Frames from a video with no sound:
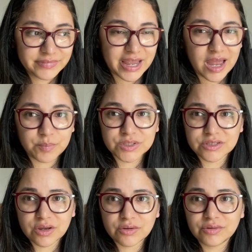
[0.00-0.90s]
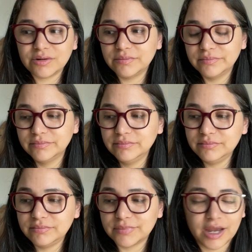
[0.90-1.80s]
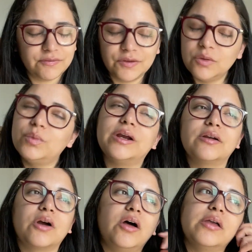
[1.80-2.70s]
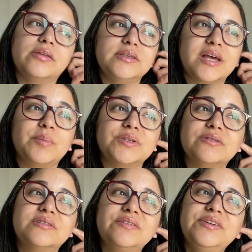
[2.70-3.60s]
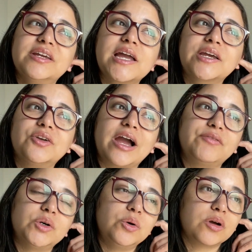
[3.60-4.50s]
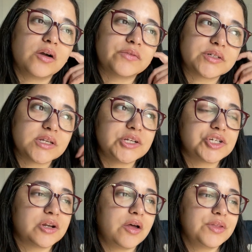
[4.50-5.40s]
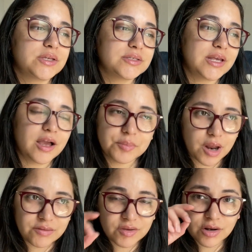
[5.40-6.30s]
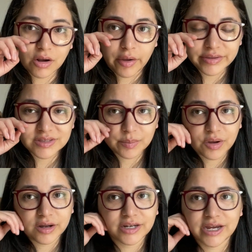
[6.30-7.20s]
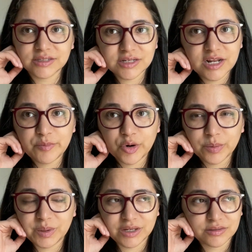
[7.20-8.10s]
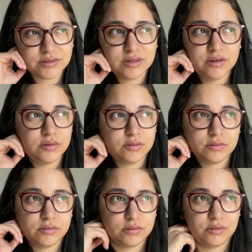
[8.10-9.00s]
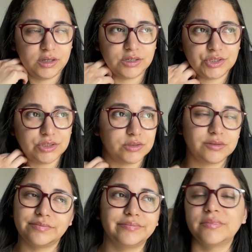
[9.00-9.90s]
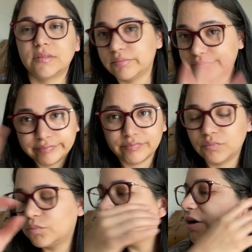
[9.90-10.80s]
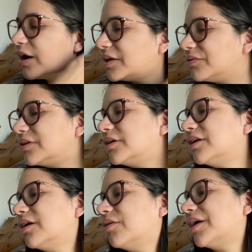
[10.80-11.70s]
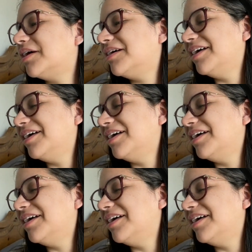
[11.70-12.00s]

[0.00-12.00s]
episode. I feel weird calling these episodes. I feel like I could have a whole conversation on this. Like, I'm not even gonna call this a podcast anymore because like it's just, we're not even gonna go there.